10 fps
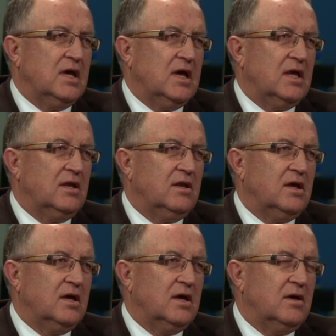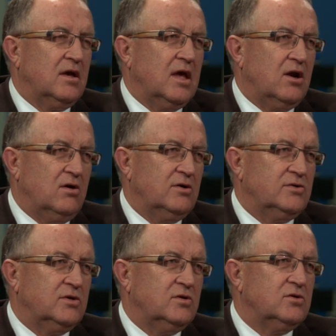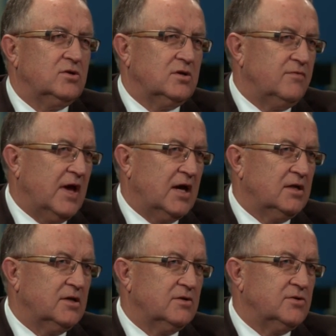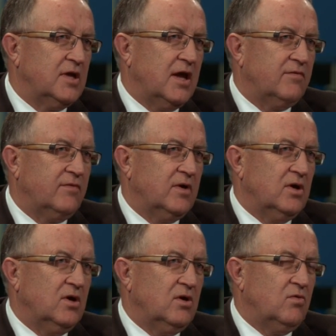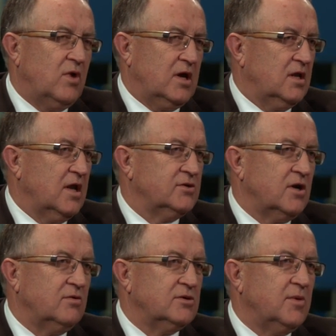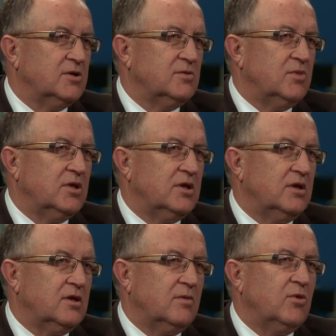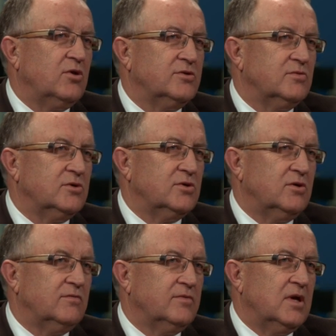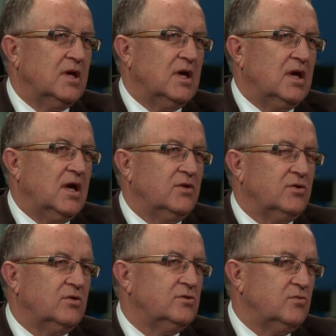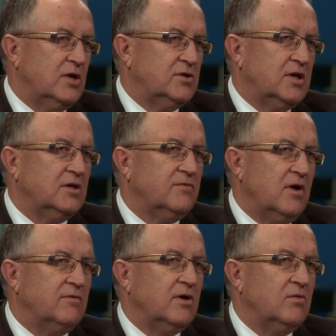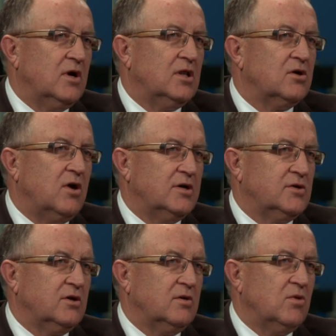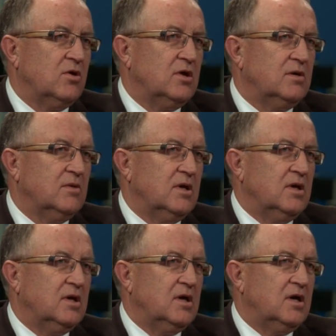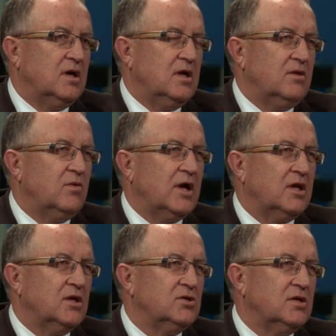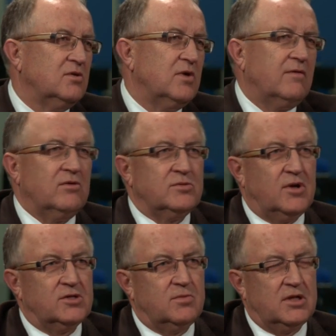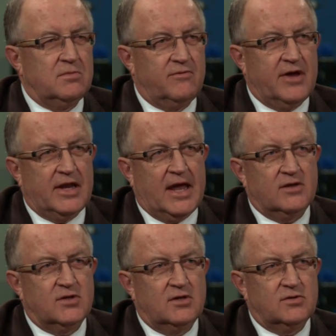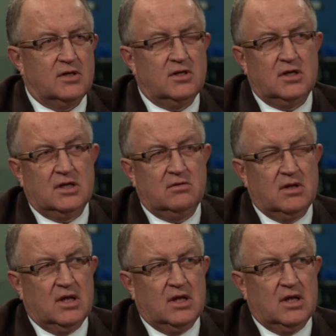and at our institution, the faculty, the staff, recognize our responsibility to the communities that we serve. And so this resonates very, very well across our community. The recognition that we have a responsibility to provide access, and indeed,